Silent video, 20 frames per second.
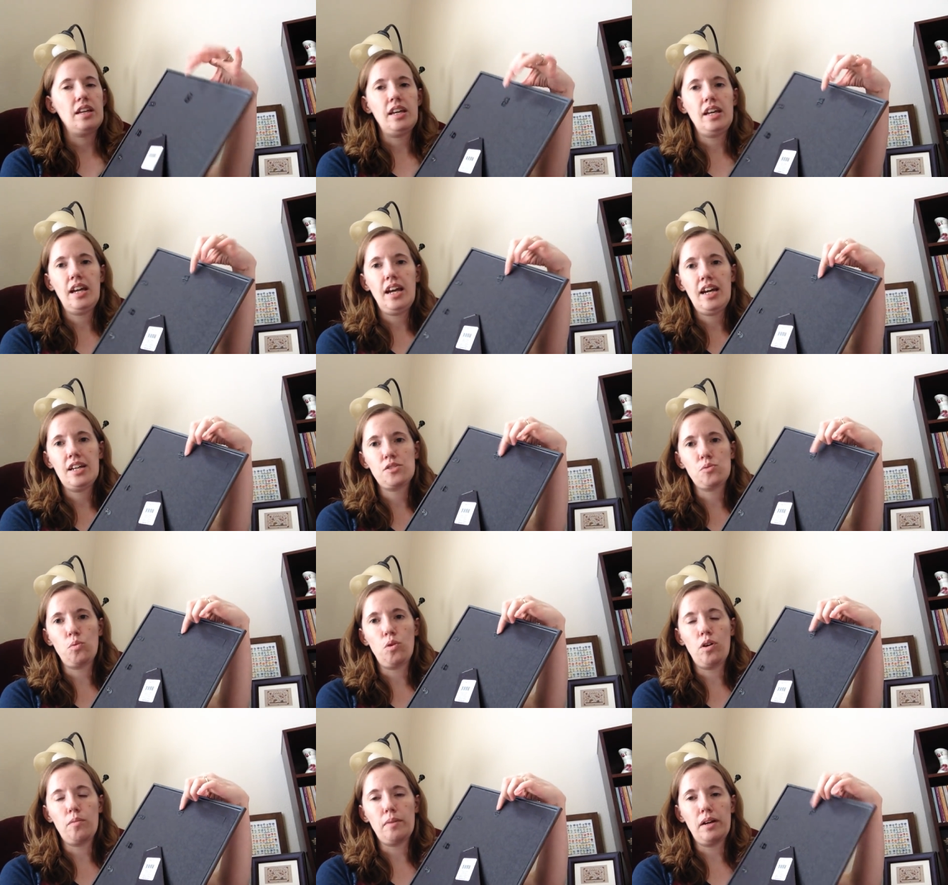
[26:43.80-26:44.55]
it has
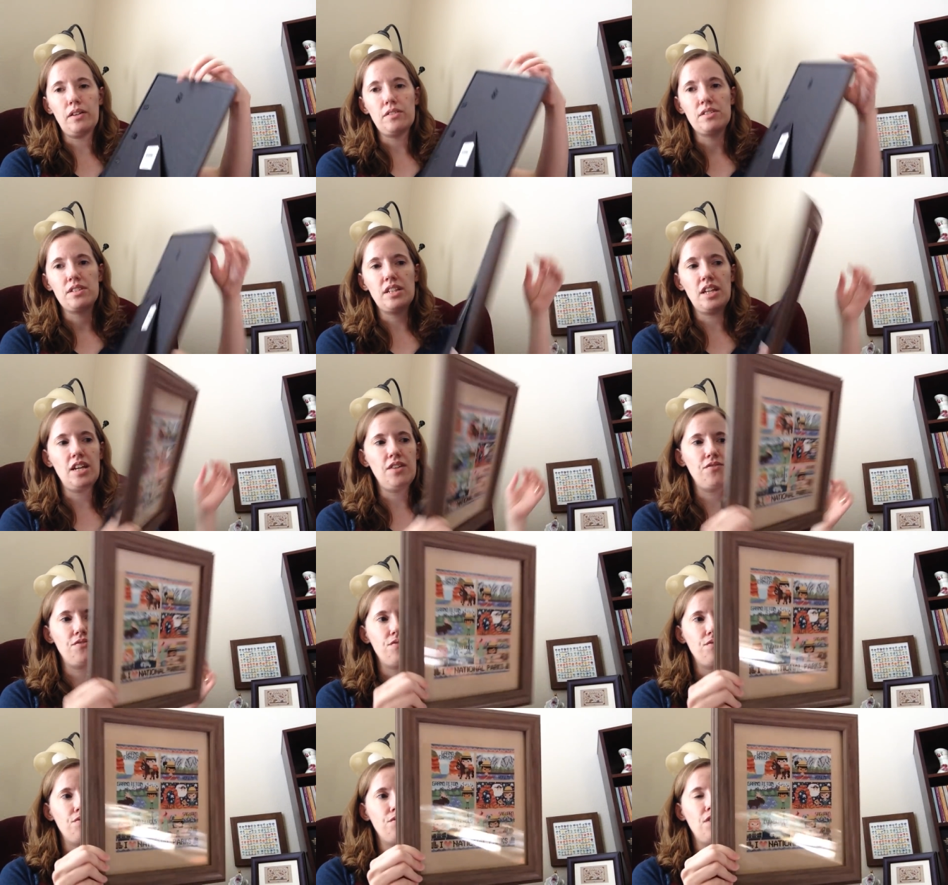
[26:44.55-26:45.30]
wall mounts if
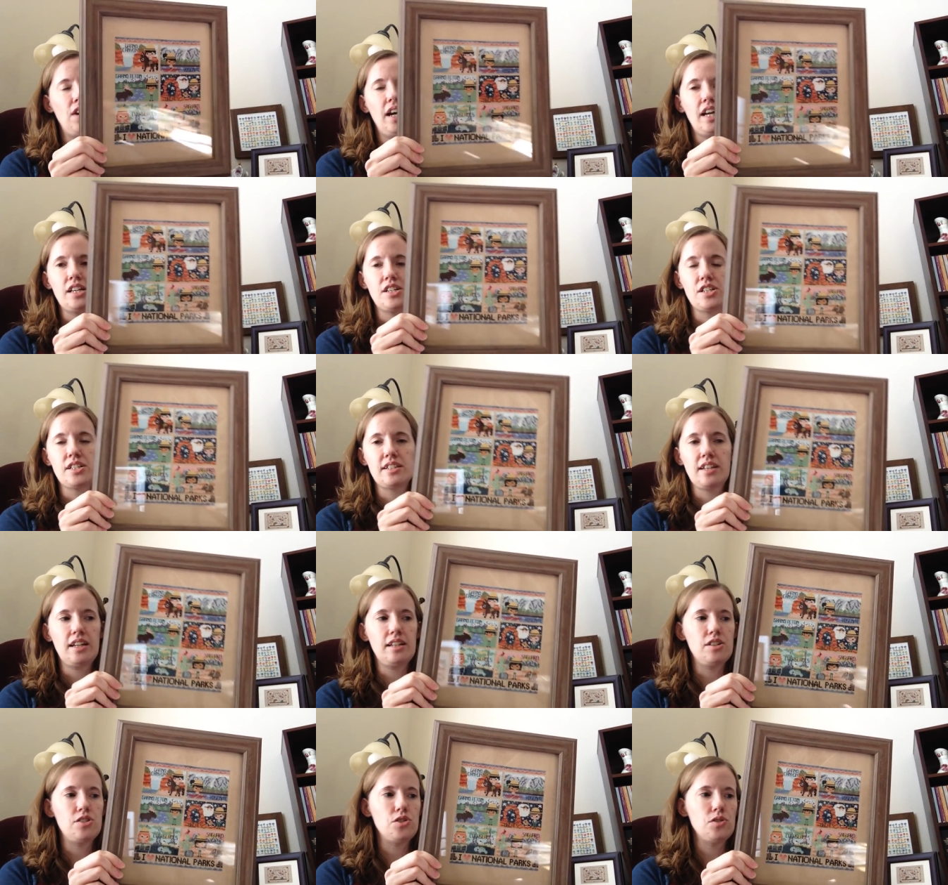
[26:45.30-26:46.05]
I
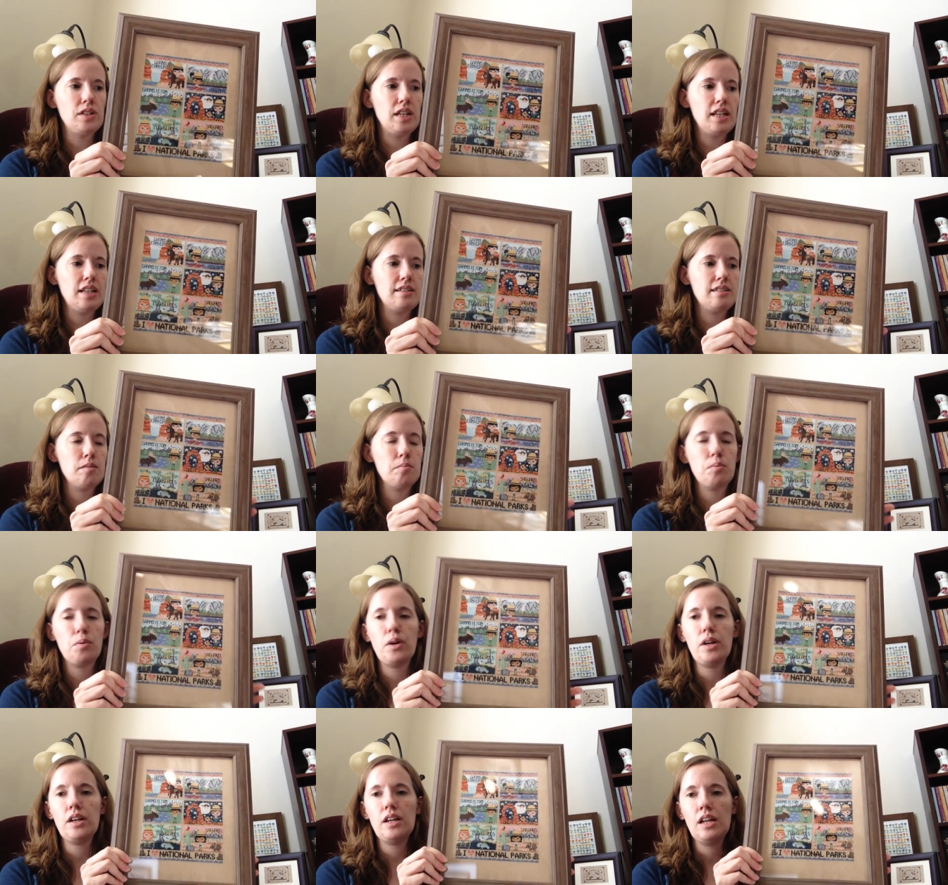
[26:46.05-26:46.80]
decide to do that at some
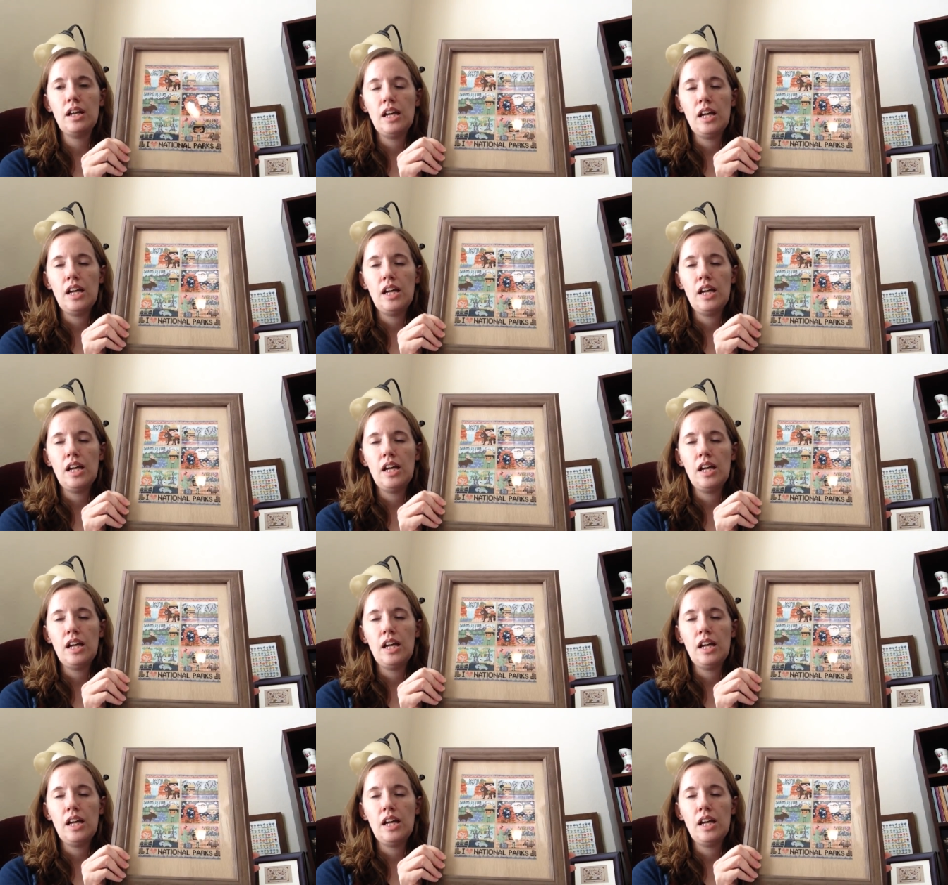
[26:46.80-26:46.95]
point.